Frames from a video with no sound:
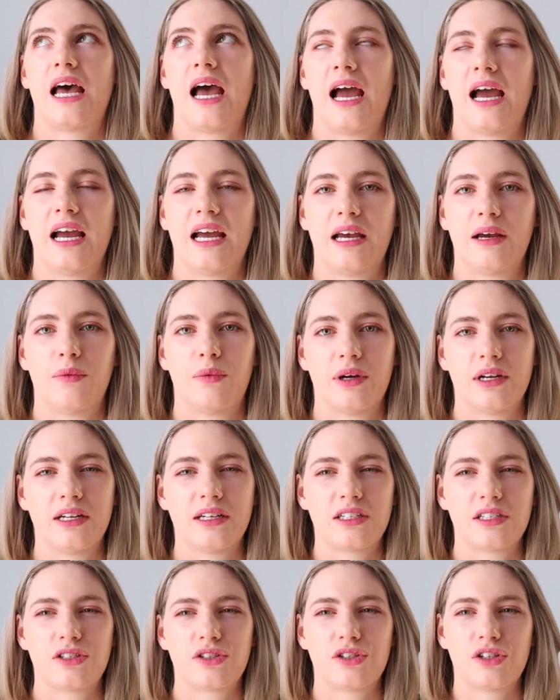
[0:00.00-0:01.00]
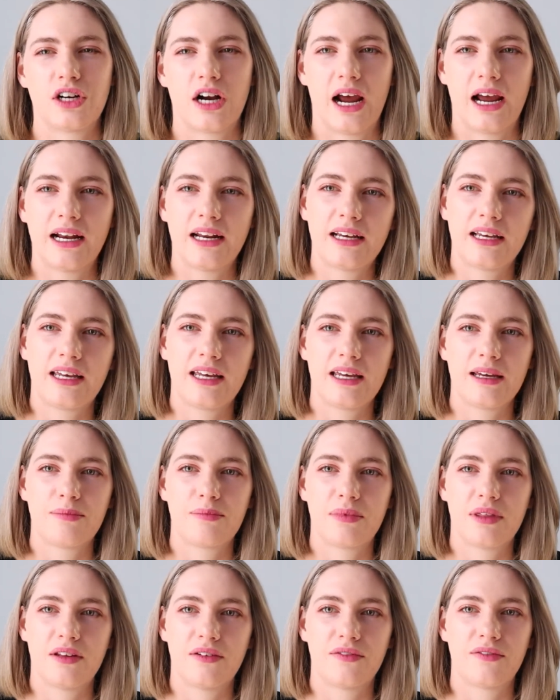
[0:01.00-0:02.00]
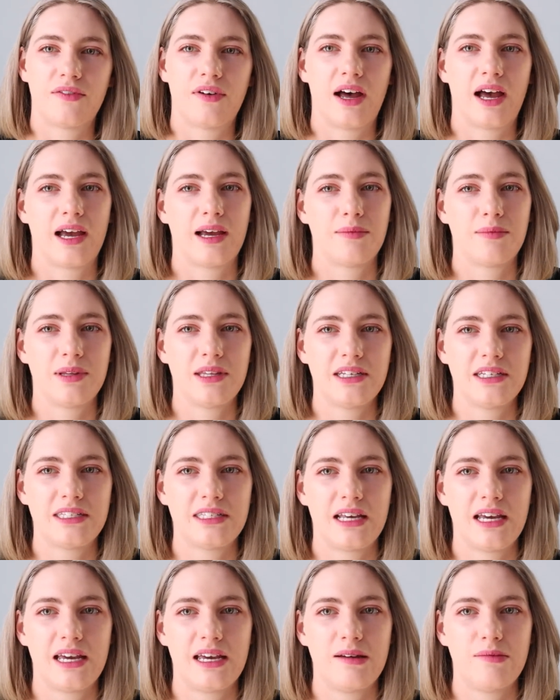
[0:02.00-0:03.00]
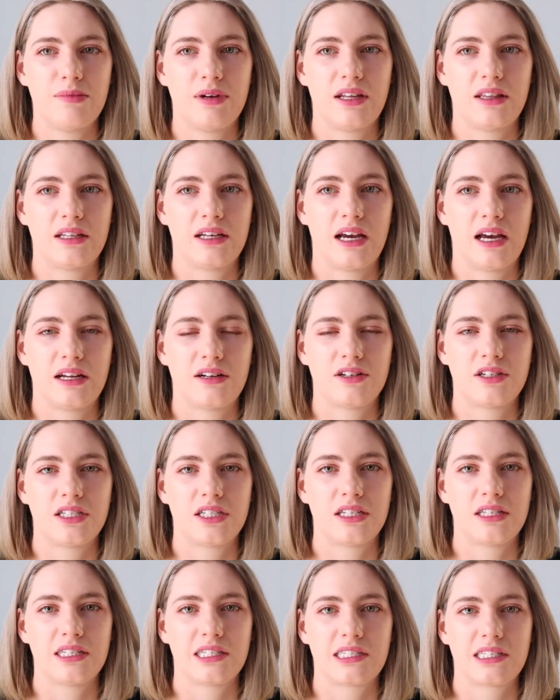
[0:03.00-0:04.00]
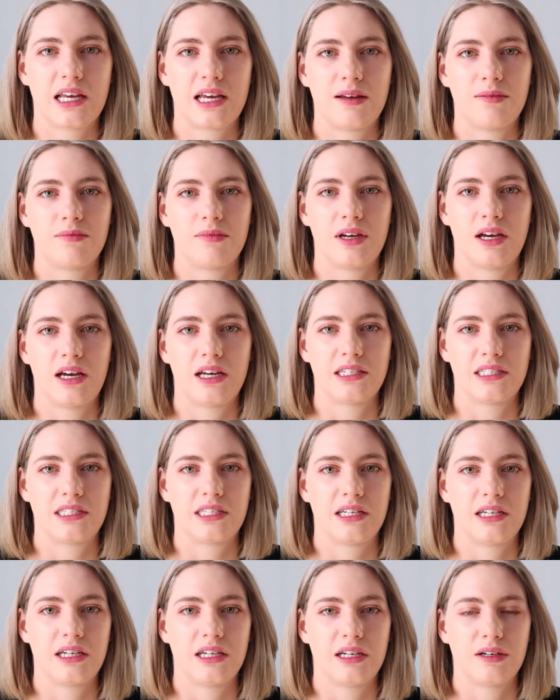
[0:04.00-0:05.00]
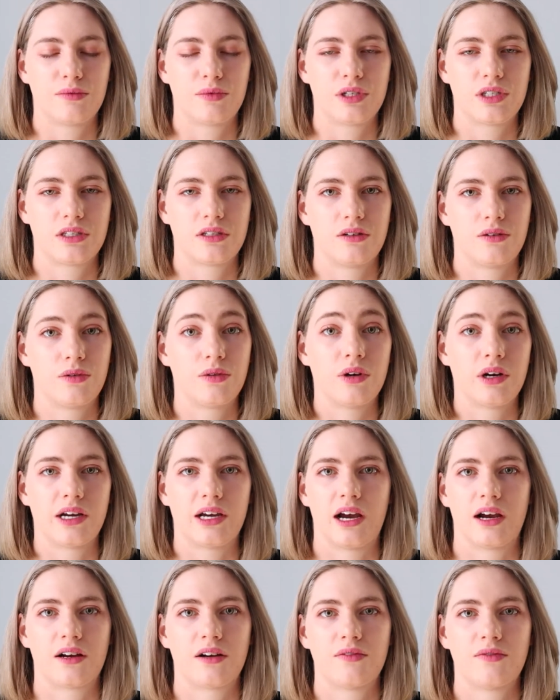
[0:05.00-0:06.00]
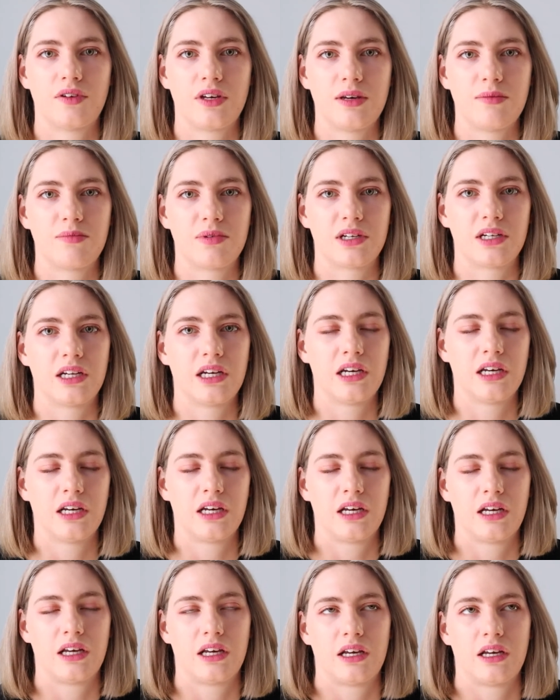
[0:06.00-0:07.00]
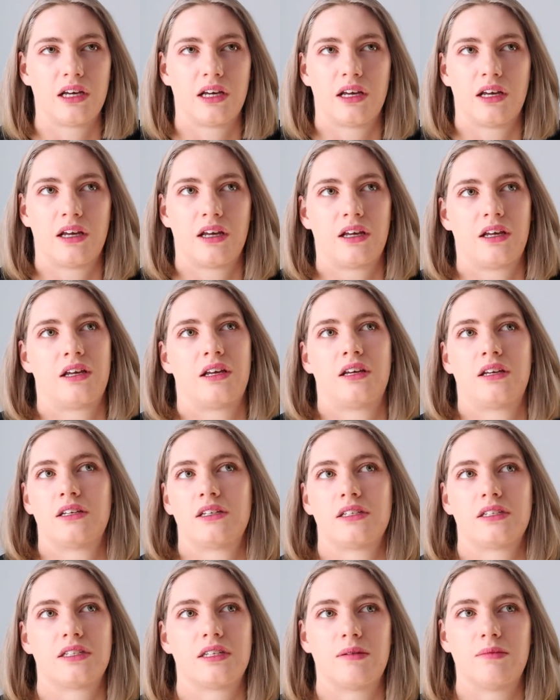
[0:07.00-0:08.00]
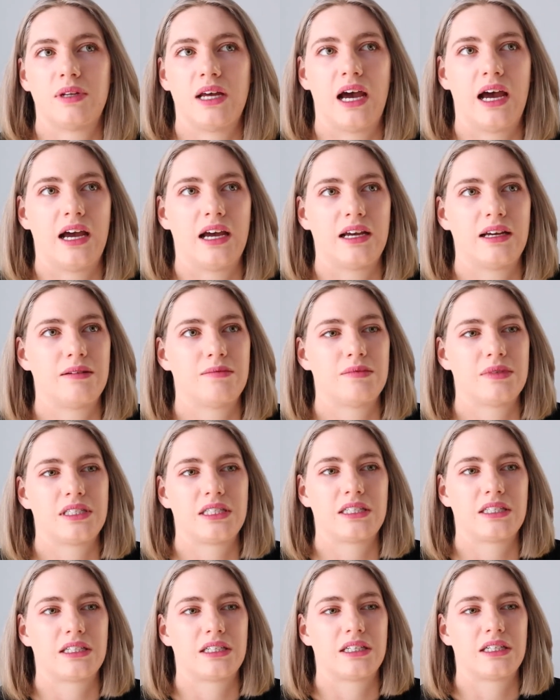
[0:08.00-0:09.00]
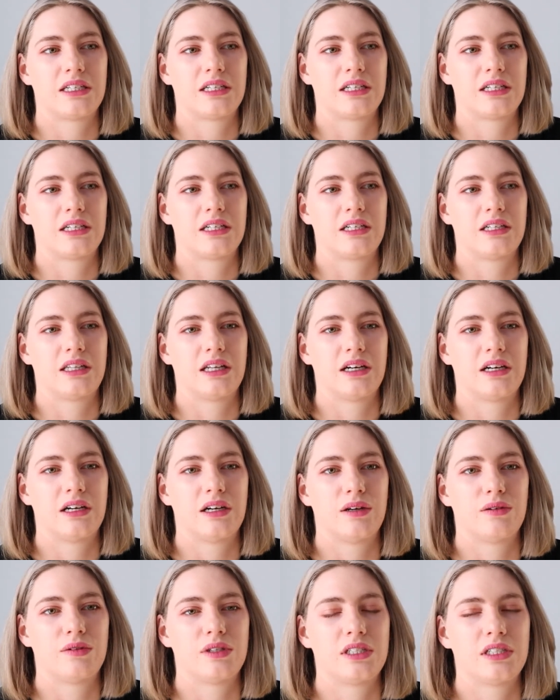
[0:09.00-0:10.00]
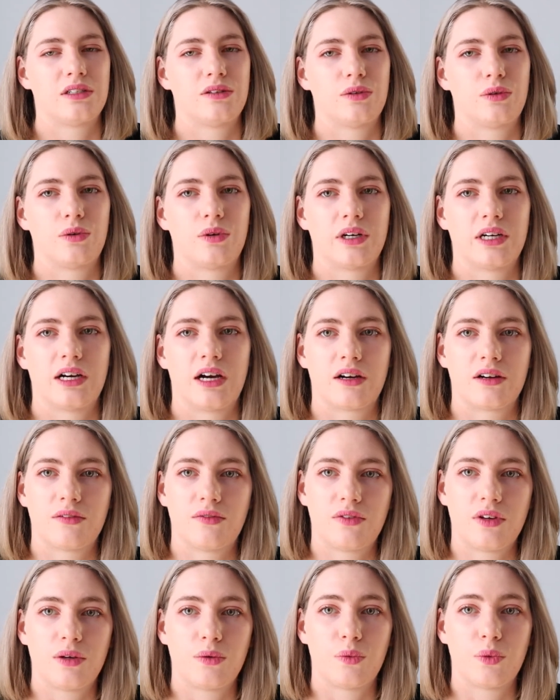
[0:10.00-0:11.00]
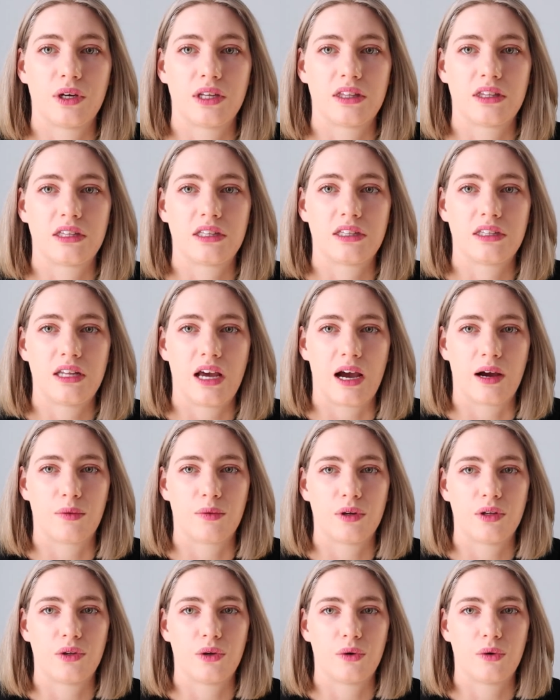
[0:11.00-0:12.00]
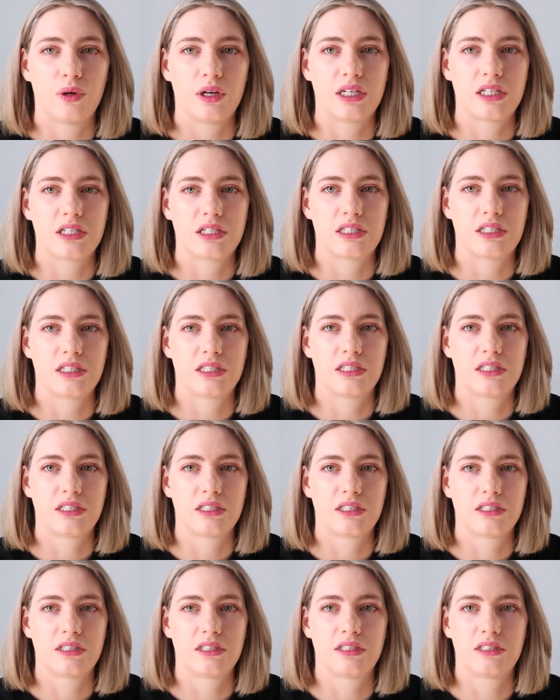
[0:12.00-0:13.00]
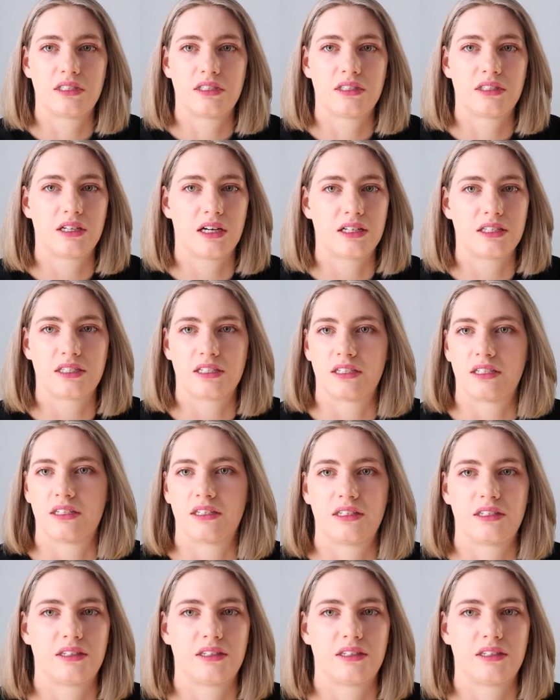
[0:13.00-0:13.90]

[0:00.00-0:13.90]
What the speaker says: I want to try to keep the vibe the same and the energy the same as the original choreography, but sometimes the original choreography with Taekwondo, it just doesn't